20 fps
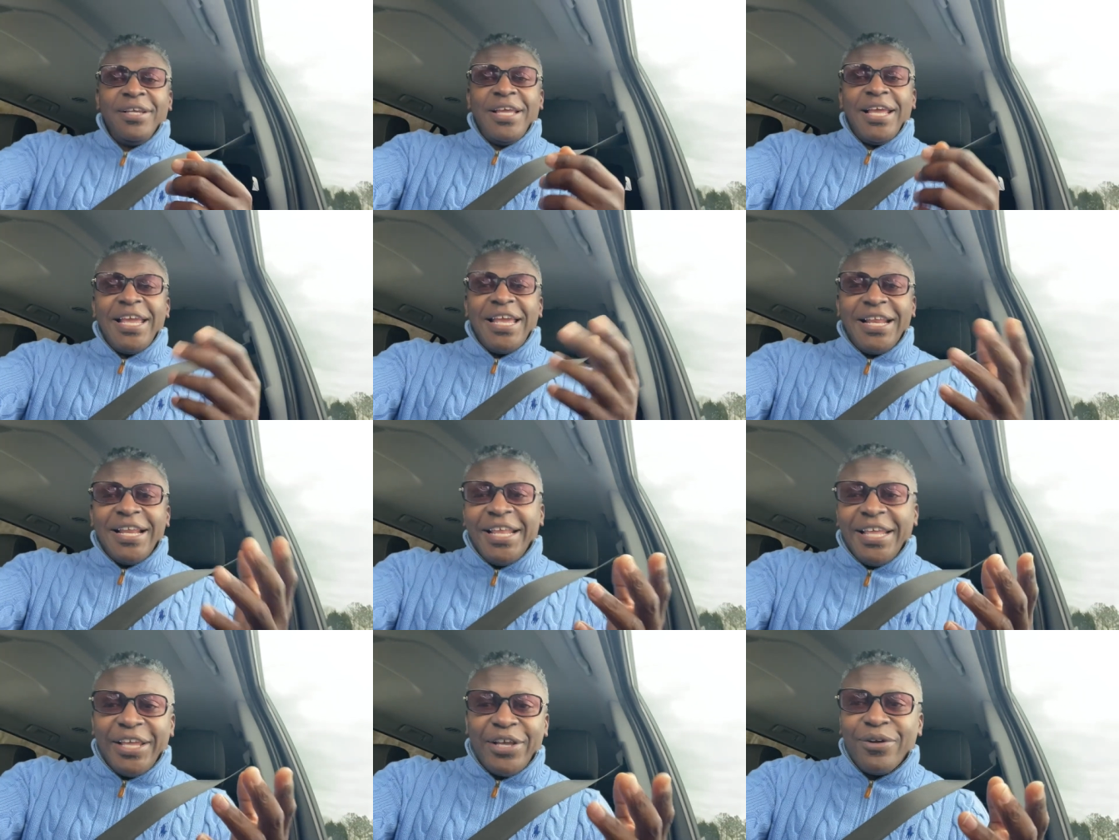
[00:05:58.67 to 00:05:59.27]

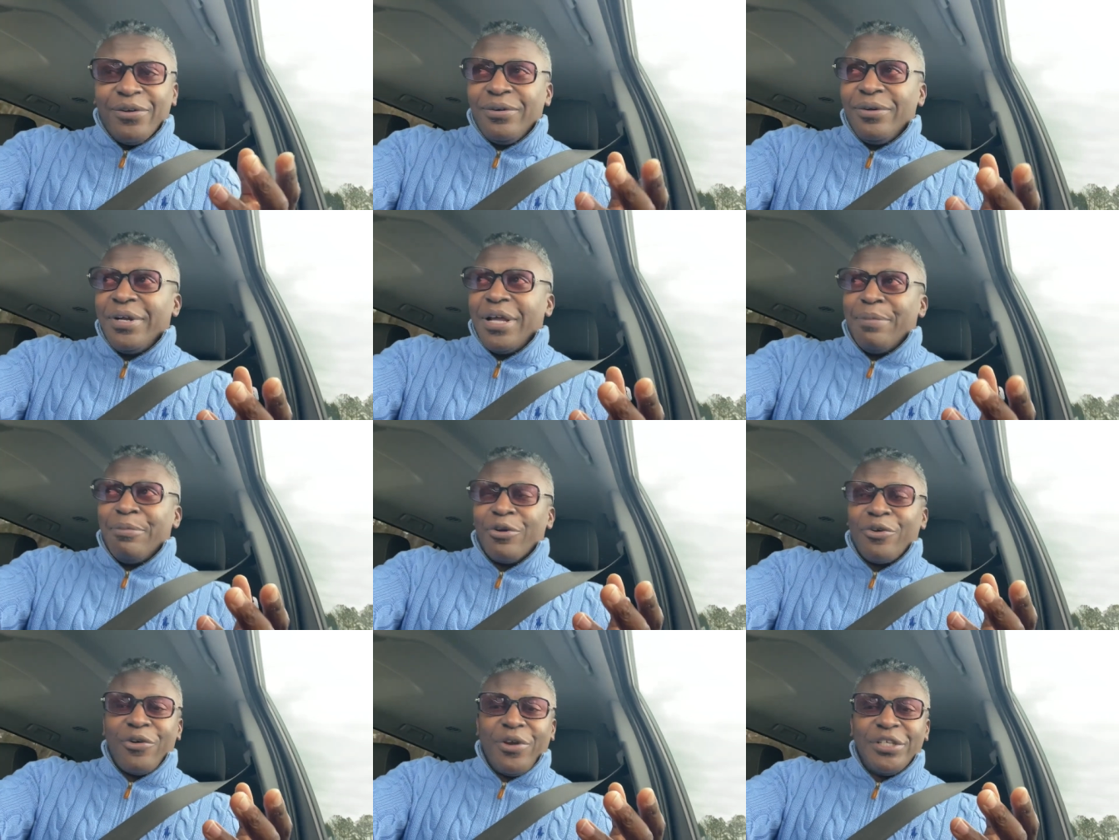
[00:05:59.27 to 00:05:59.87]
illegal
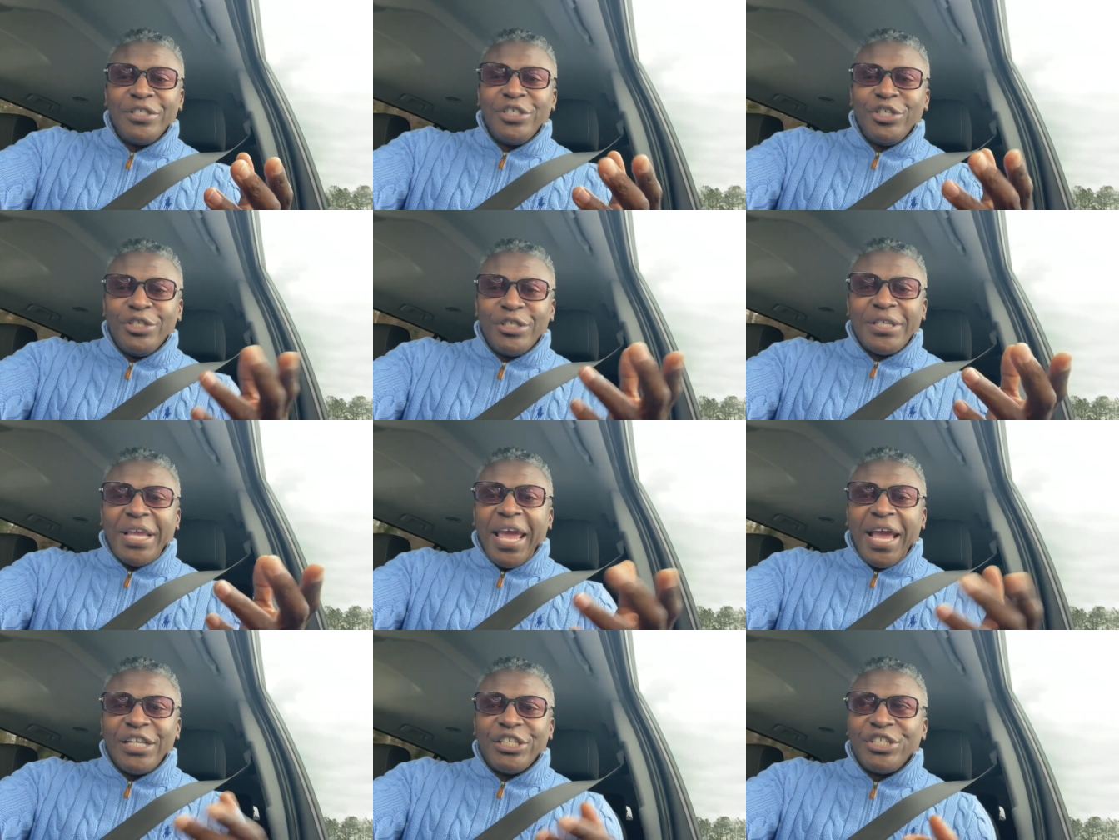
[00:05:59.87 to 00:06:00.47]
immigrants? Did you
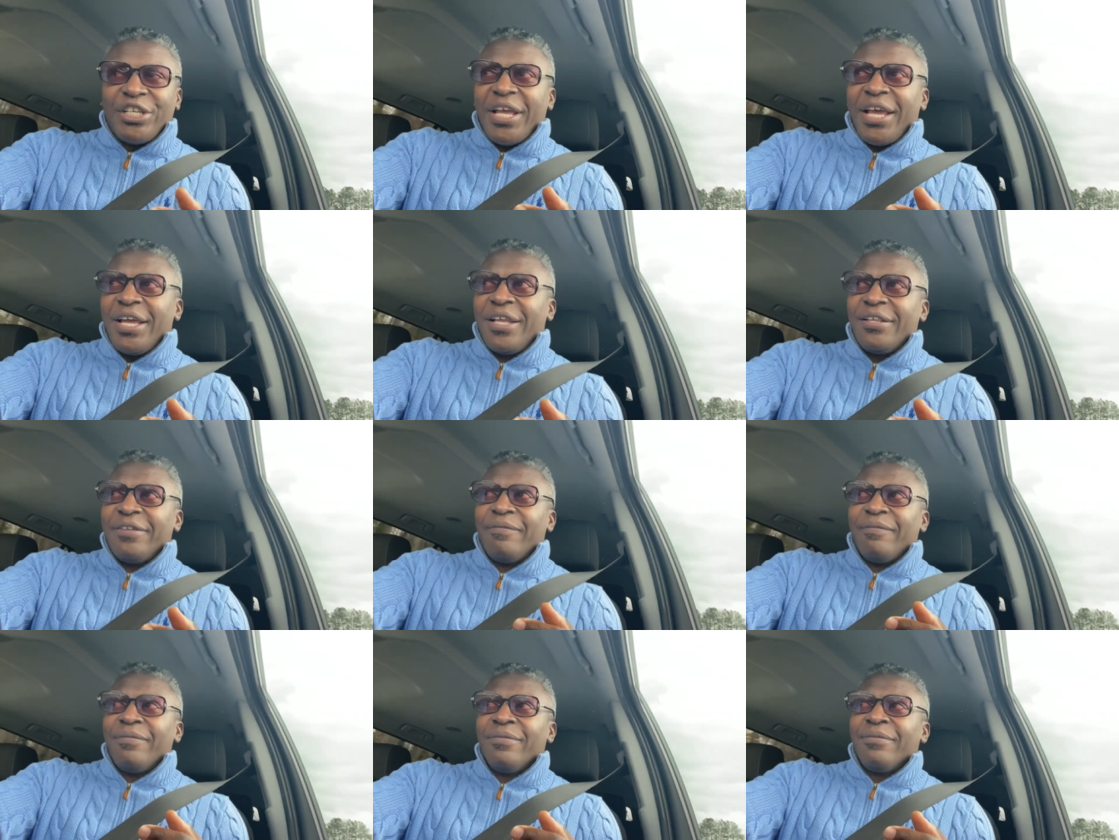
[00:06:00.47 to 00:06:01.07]
catch that?
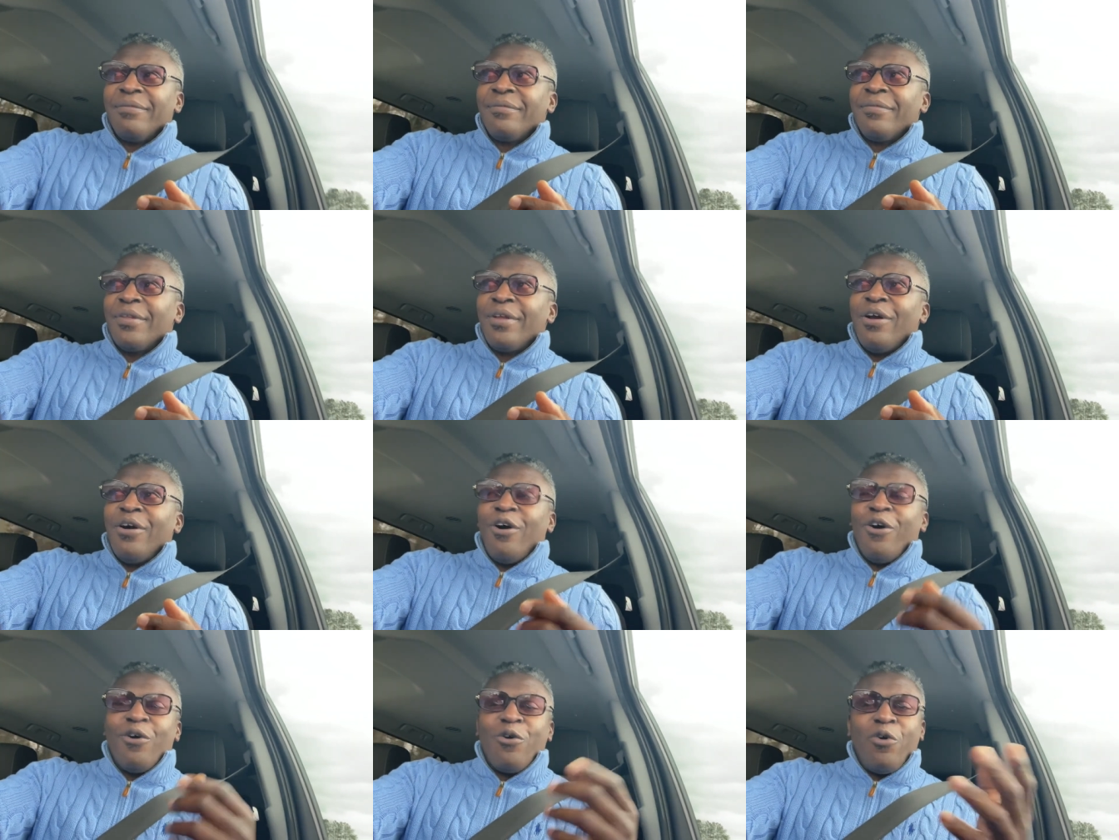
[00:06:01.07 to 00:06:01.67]

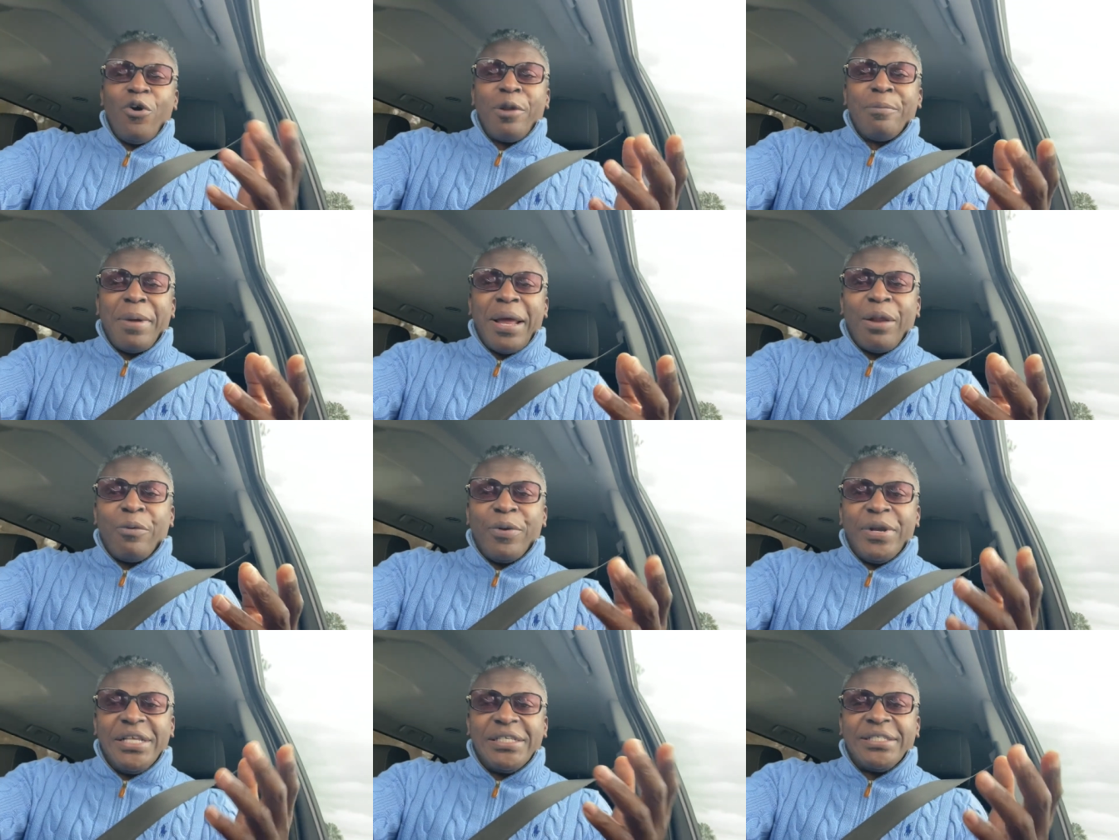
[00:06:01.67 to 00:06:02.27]
Or what
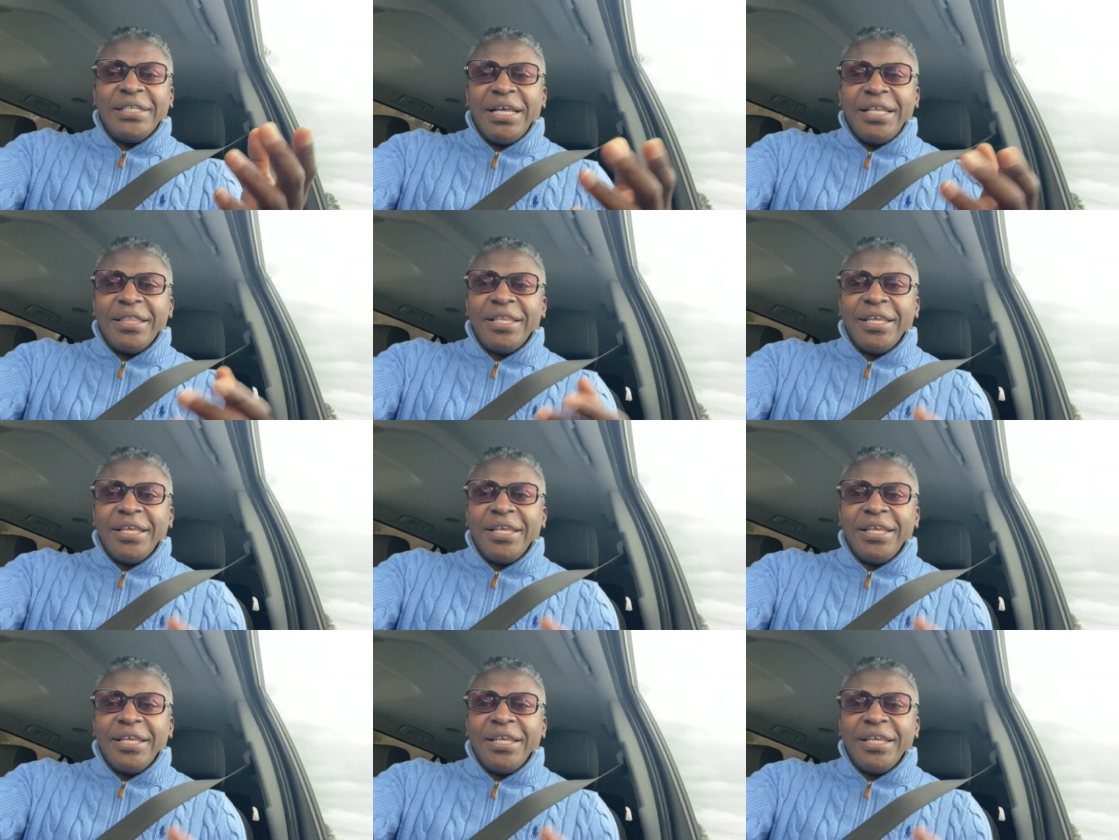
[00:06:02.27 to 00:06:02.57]
about when he said